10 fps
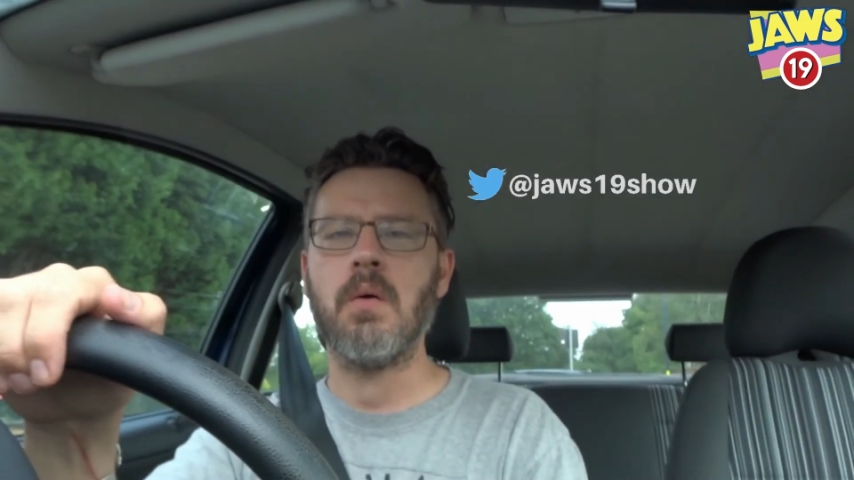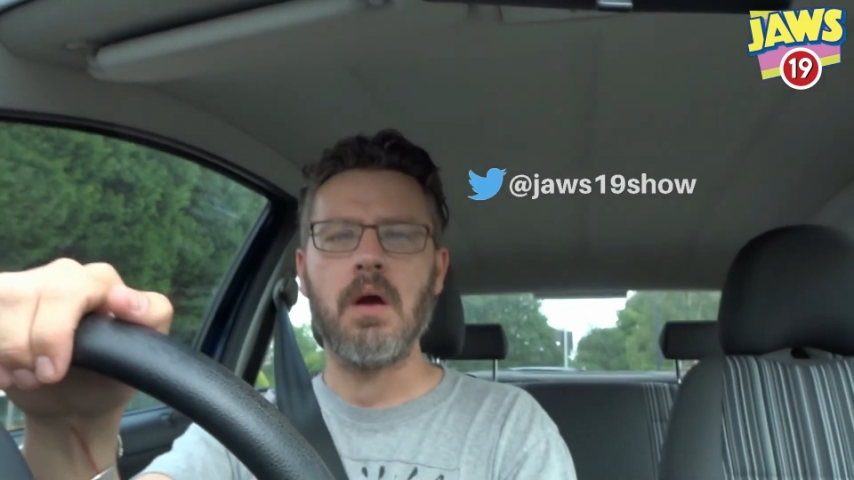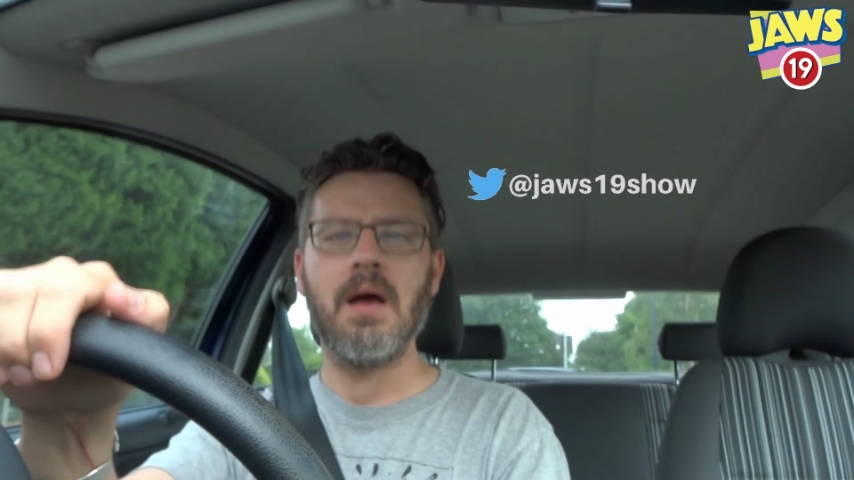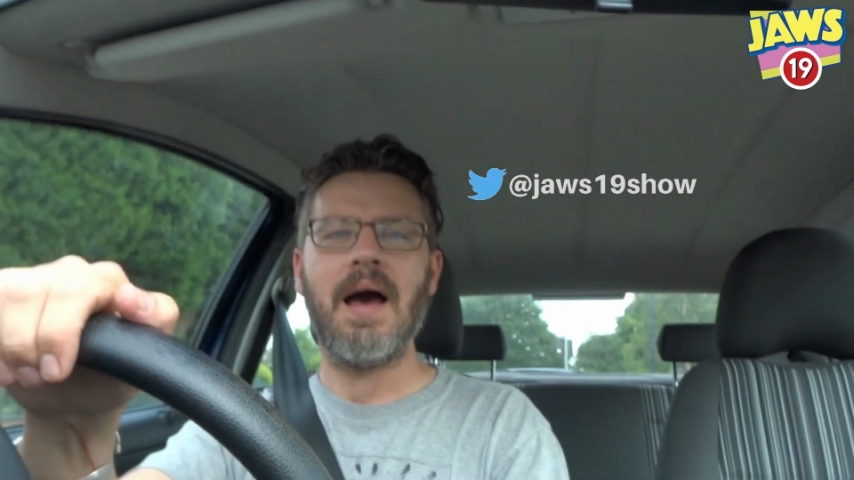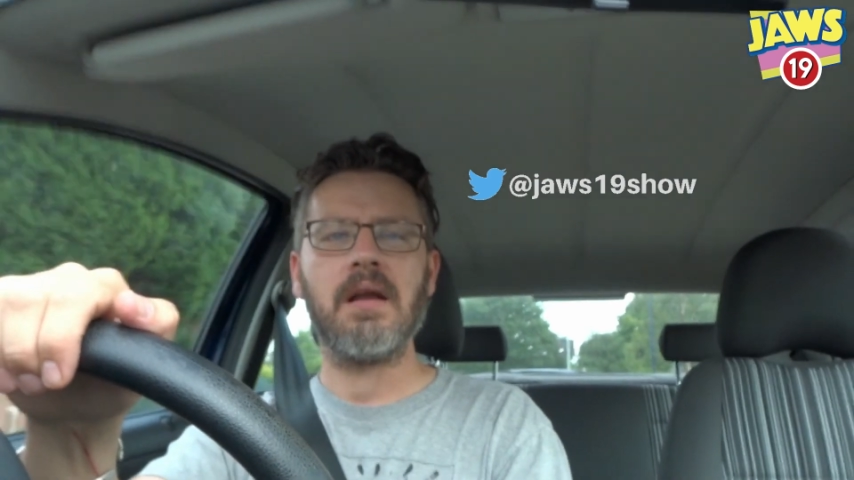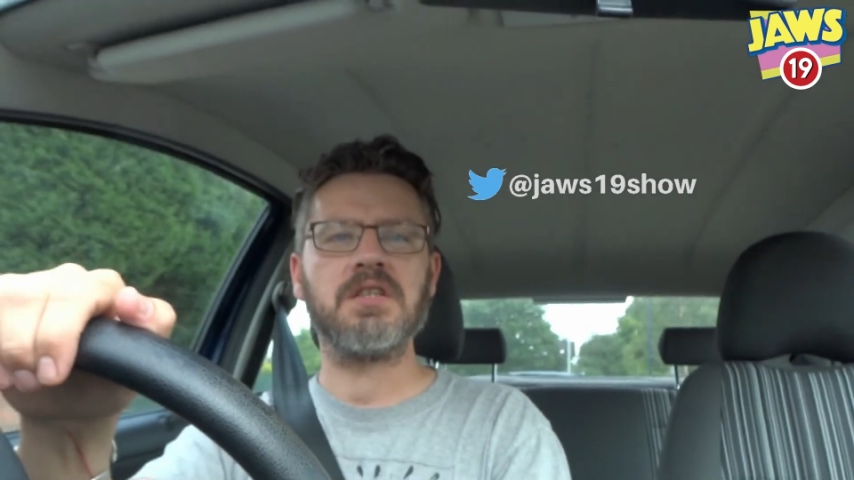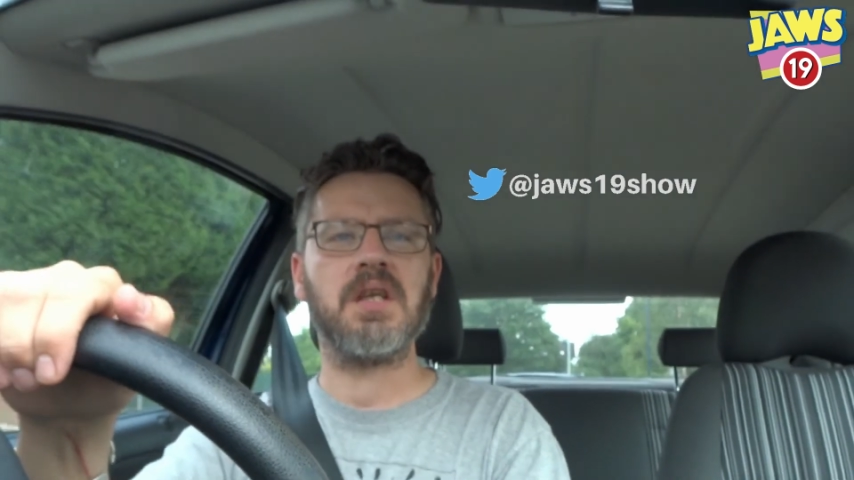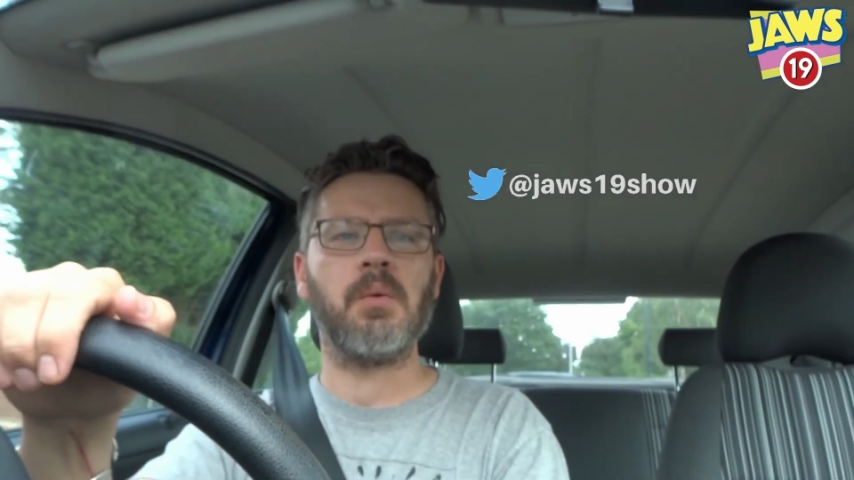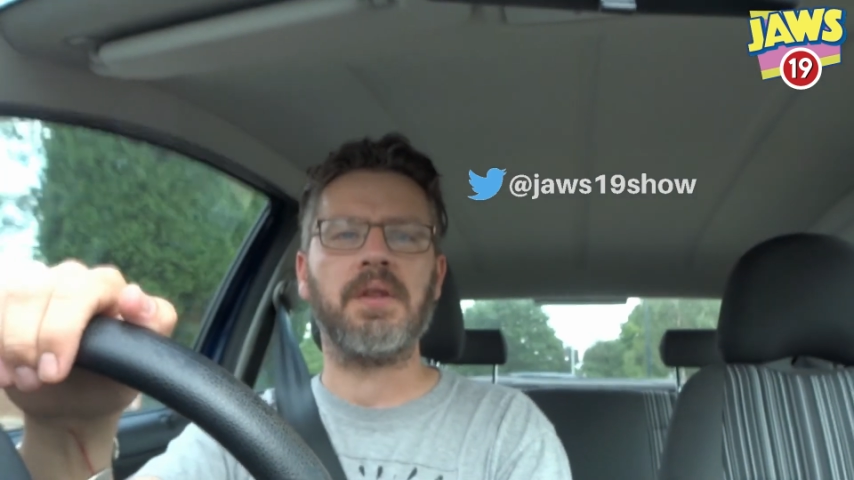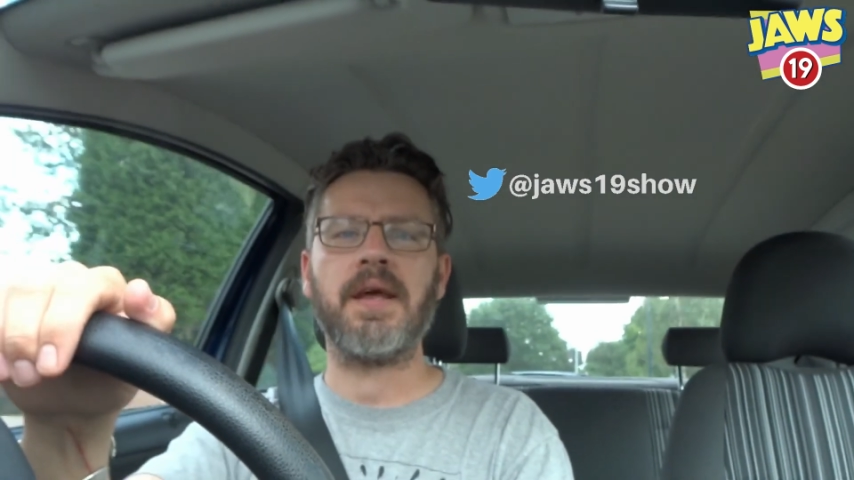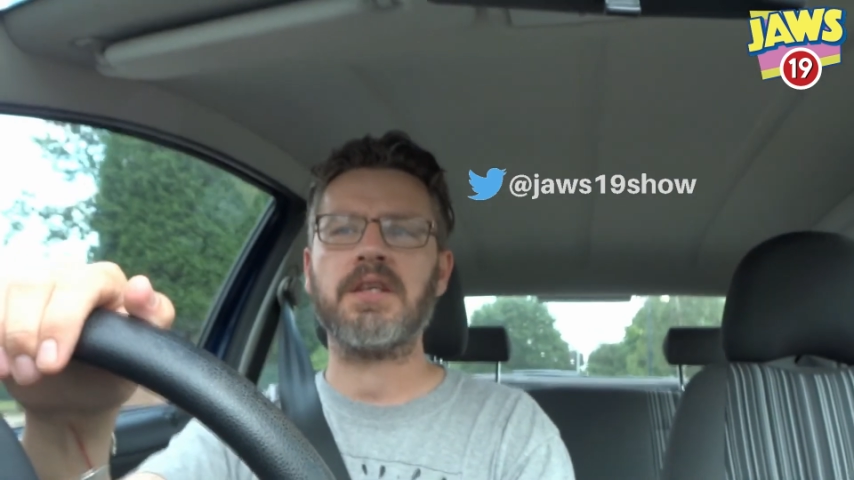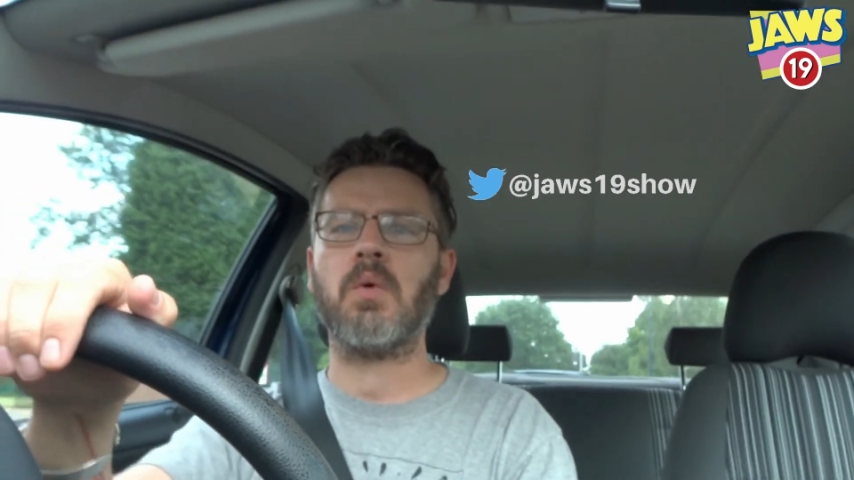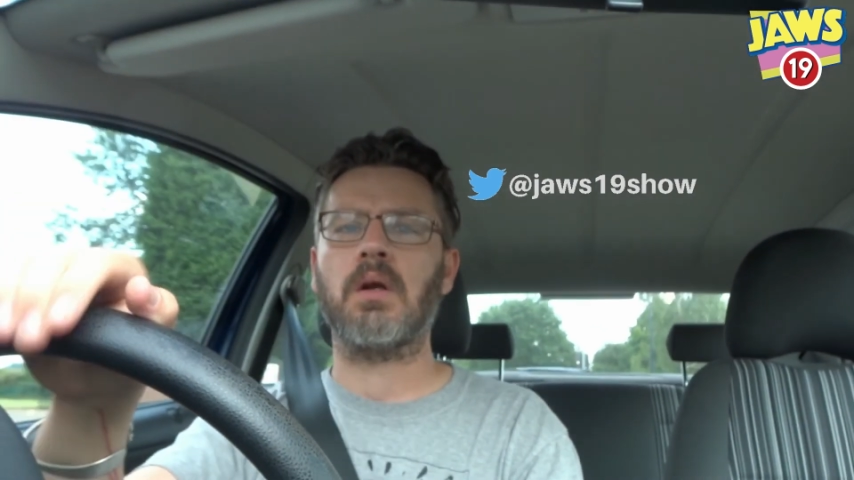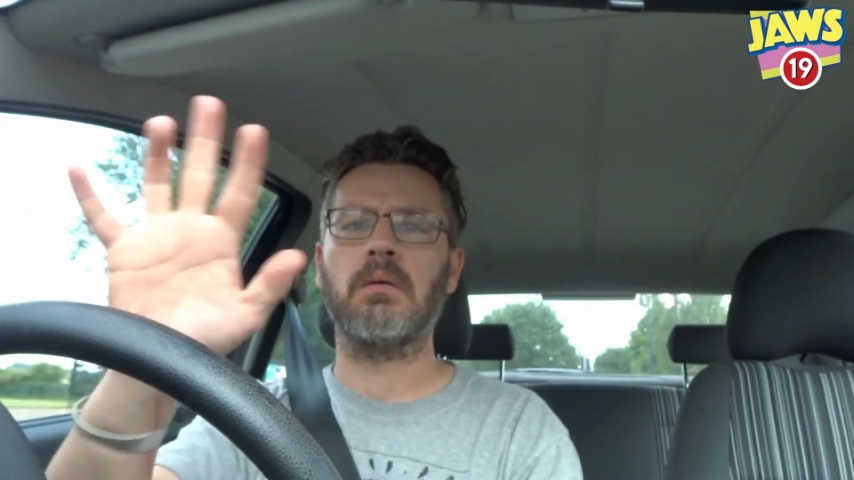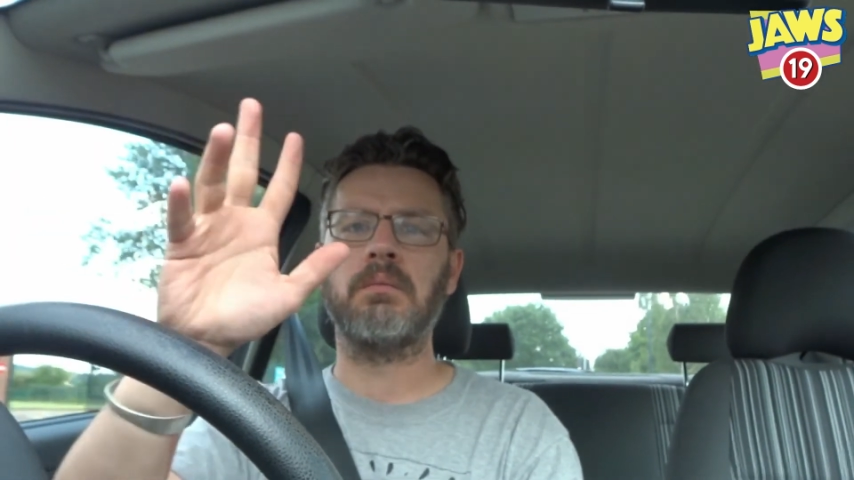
and I'll see you on the next one.